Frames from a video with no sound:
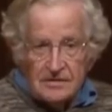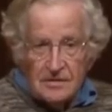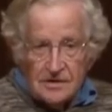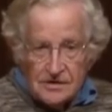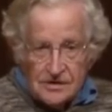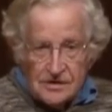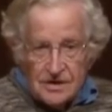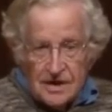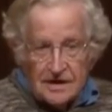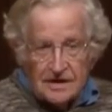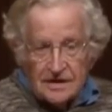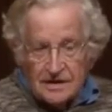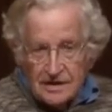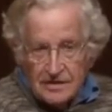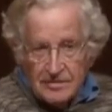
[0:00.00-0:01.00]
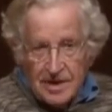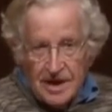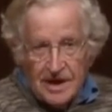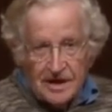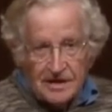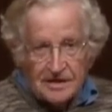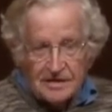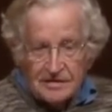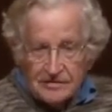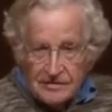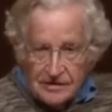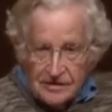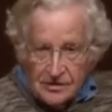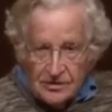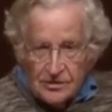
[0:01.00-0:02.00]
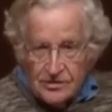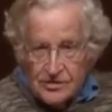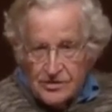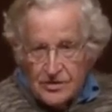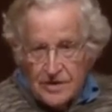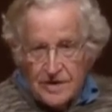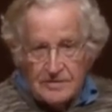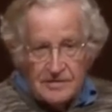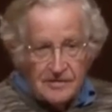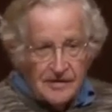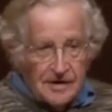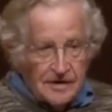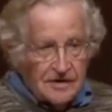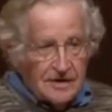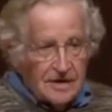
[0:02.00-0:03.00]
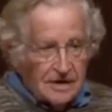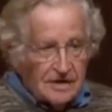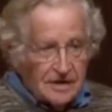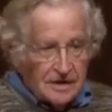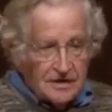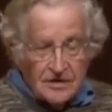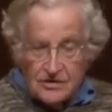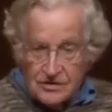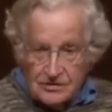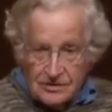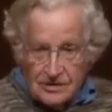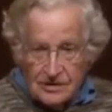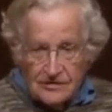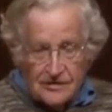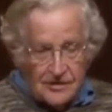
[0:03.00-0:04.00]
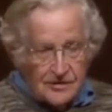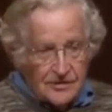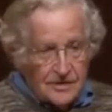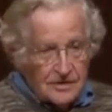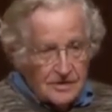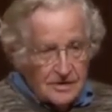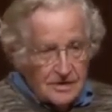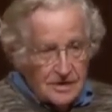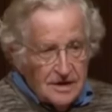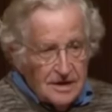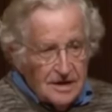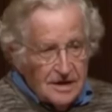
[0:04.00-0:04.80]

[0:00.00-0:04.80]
wasn't sent on the path of a whole stream of other dictators who were overthrown.